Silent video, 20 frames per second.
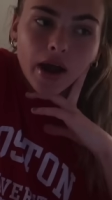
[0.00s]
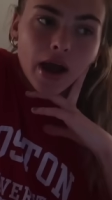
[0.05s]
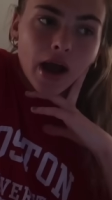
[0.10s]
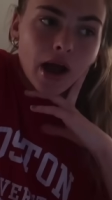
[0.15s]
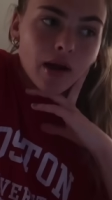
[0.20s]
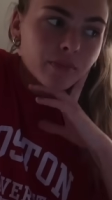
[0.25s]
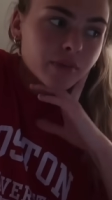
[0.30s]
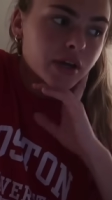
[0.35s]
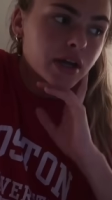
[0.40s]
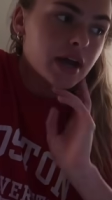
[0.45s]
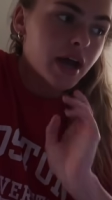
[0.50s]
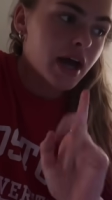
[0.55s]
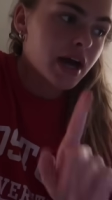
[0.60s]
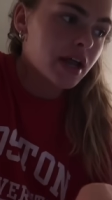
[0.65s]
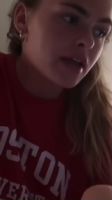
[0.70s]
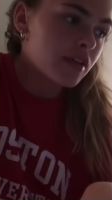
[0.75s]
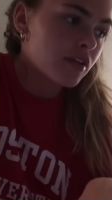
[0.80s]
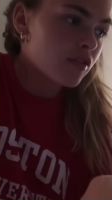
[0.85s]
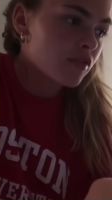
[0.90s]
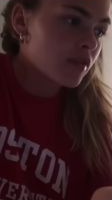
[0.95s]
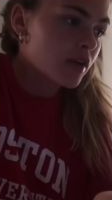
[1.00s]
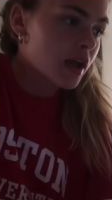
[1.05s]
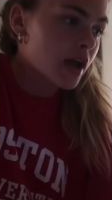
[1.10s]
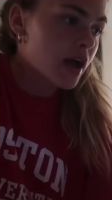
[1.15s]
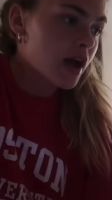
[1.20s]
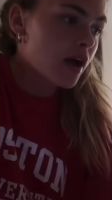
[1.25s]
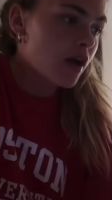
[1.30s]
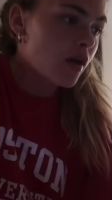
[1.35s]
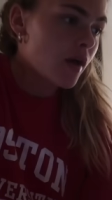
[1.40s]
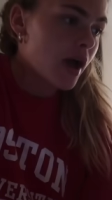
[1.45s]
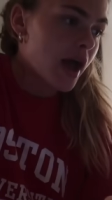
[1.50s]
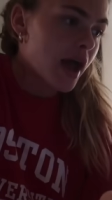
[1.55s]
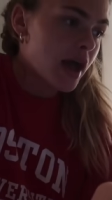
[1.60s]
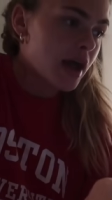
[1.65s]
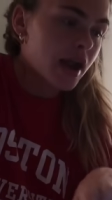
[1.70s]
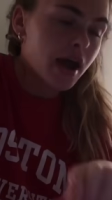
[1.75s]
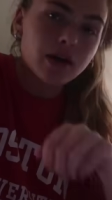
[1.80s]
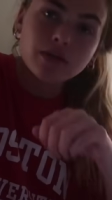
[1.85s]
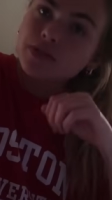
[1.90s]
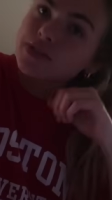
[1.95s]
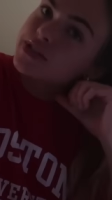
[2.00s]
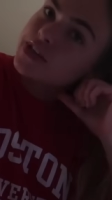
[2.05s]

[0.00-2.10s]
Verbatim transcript: right, I'm gonna edit this video and I will